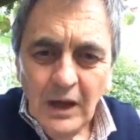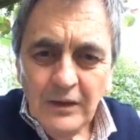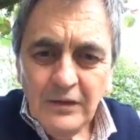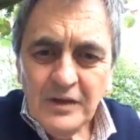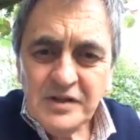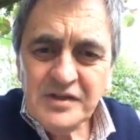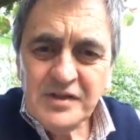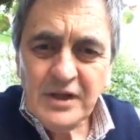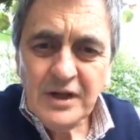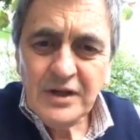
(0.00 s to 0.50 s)

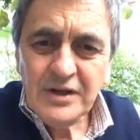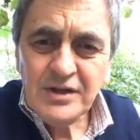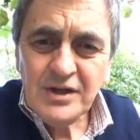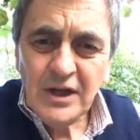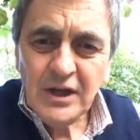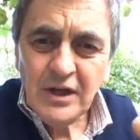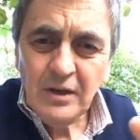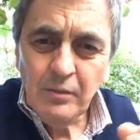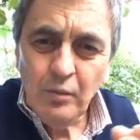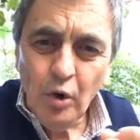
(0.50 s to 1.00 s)
They started to
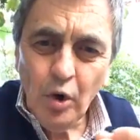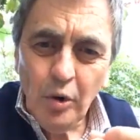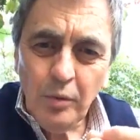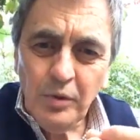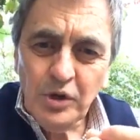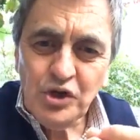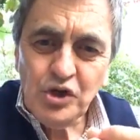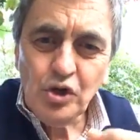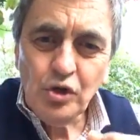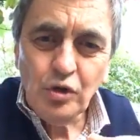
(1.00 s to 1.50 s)
take a more
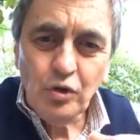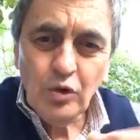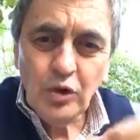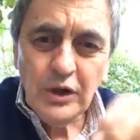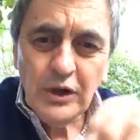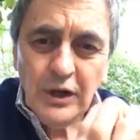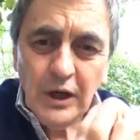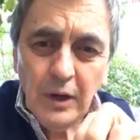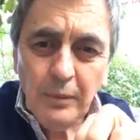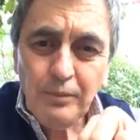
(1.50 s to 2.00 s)

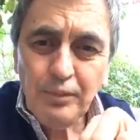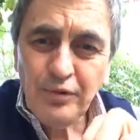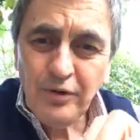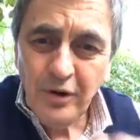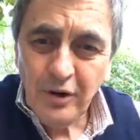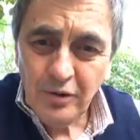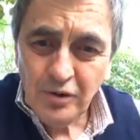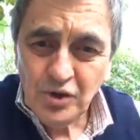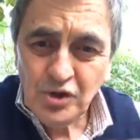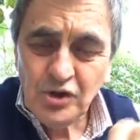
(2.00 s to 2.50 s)
mature
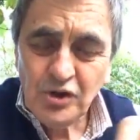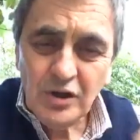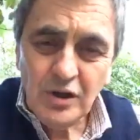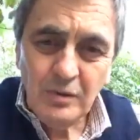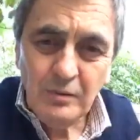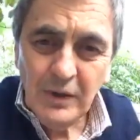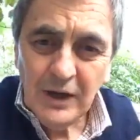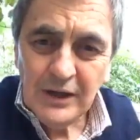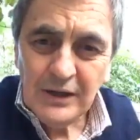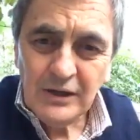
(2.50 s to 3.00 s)
approach to their
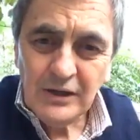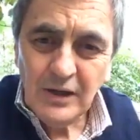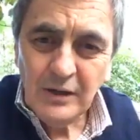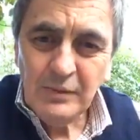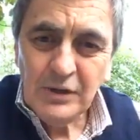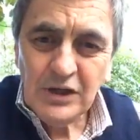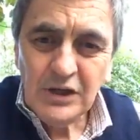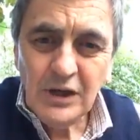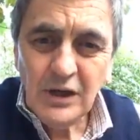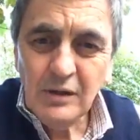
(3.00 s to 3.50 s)
money. They
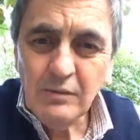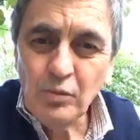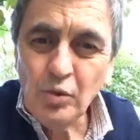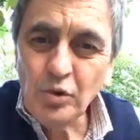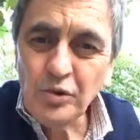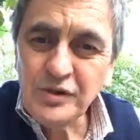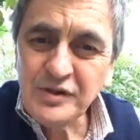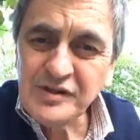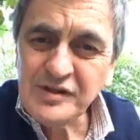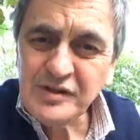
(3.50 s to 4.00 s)
became
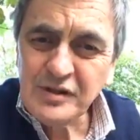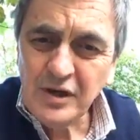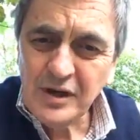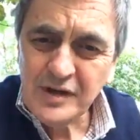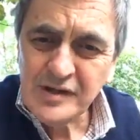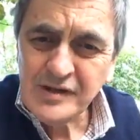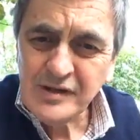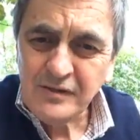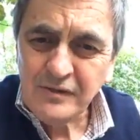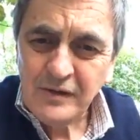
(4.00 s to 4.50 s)
more
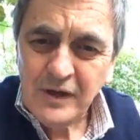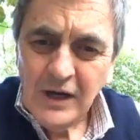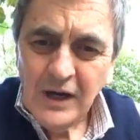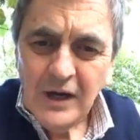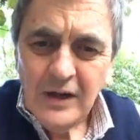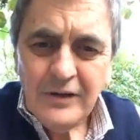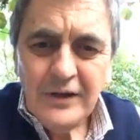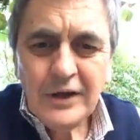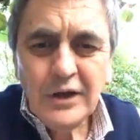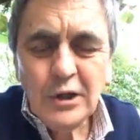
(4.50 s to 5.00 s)
decisive.
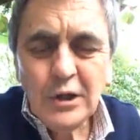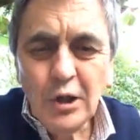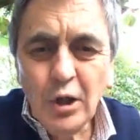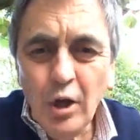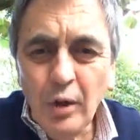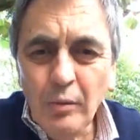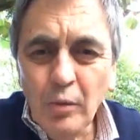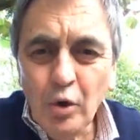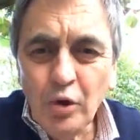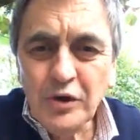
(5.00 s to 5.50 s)
They got a
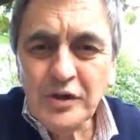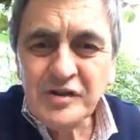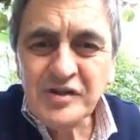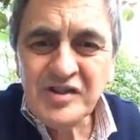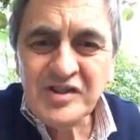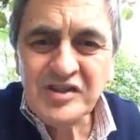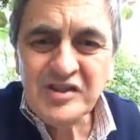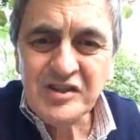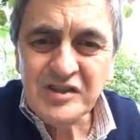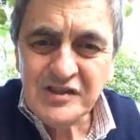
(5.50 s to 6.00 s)
lot more
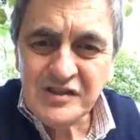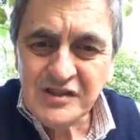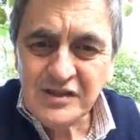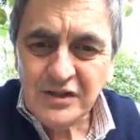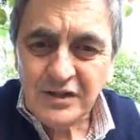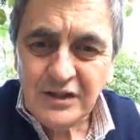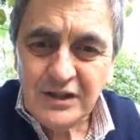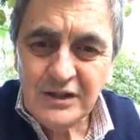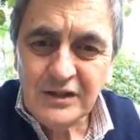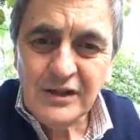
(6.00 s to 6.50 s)

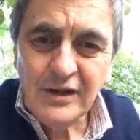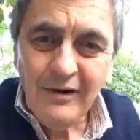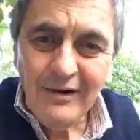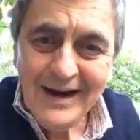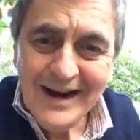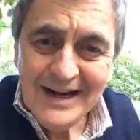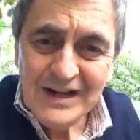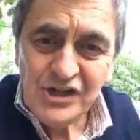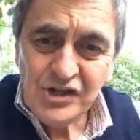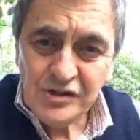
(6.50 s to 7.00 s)
consistent in their
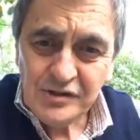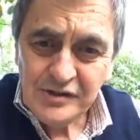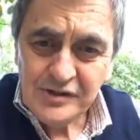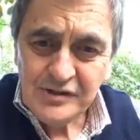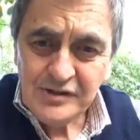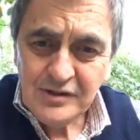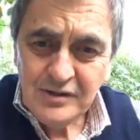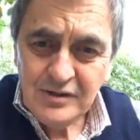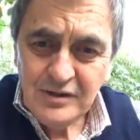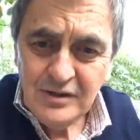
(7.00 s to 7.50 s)

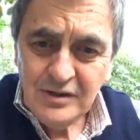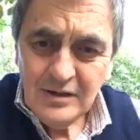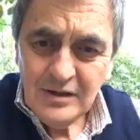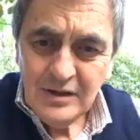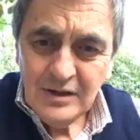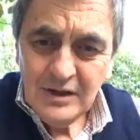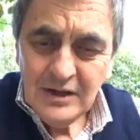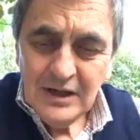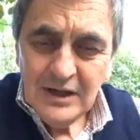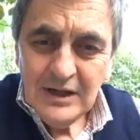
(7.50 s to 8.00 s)
actions.
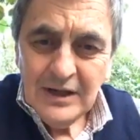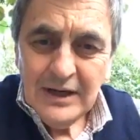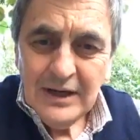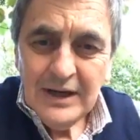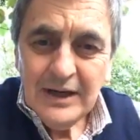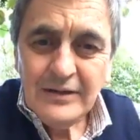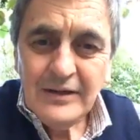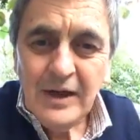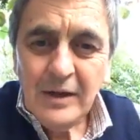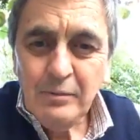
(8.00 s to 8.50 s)

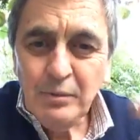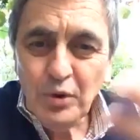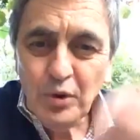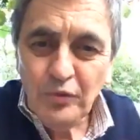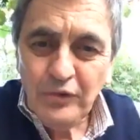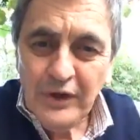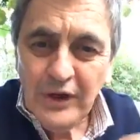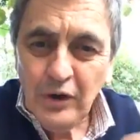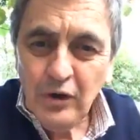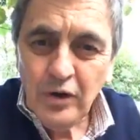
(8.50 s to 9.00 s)
And they
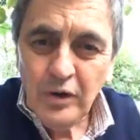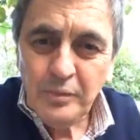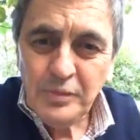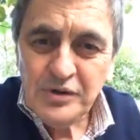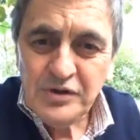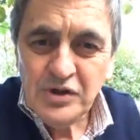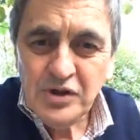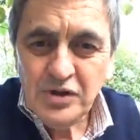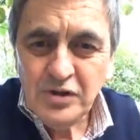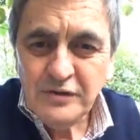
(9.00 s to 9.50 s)
built that on a
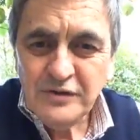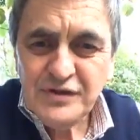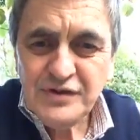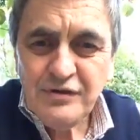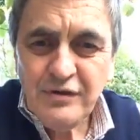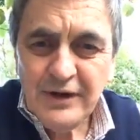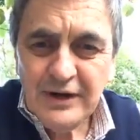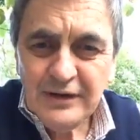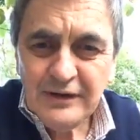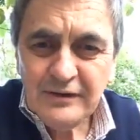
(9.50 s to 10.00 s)
position of
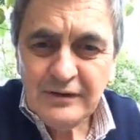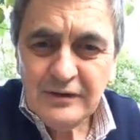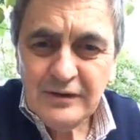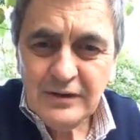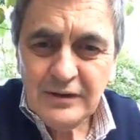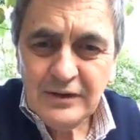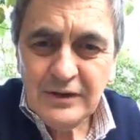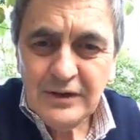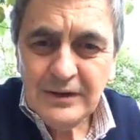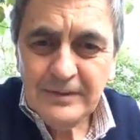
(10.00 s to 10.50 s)
strength.
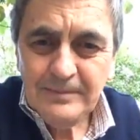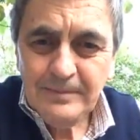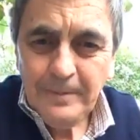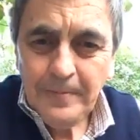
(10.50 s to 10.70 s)
Okay?